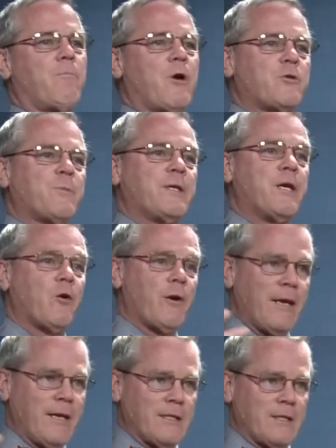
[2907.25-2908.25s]

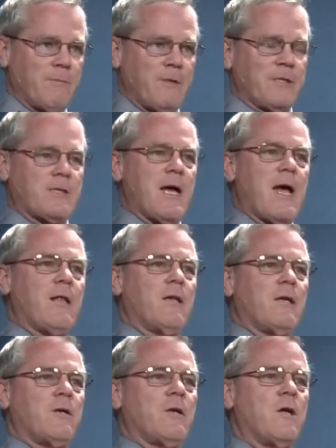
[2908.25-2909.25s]
Presbyterianism in
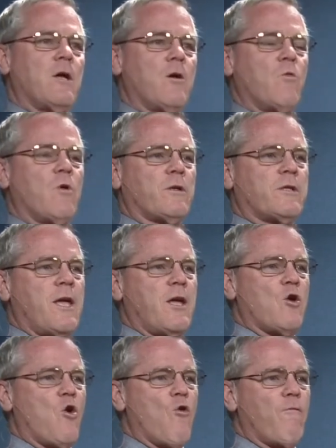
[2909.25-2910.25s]
Scotland will
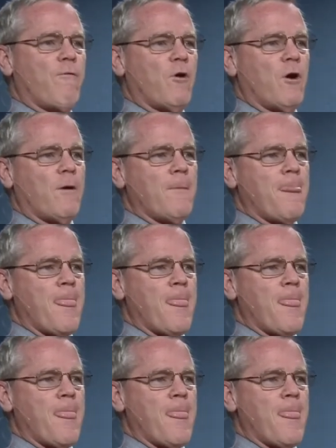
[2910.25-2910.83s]
take over.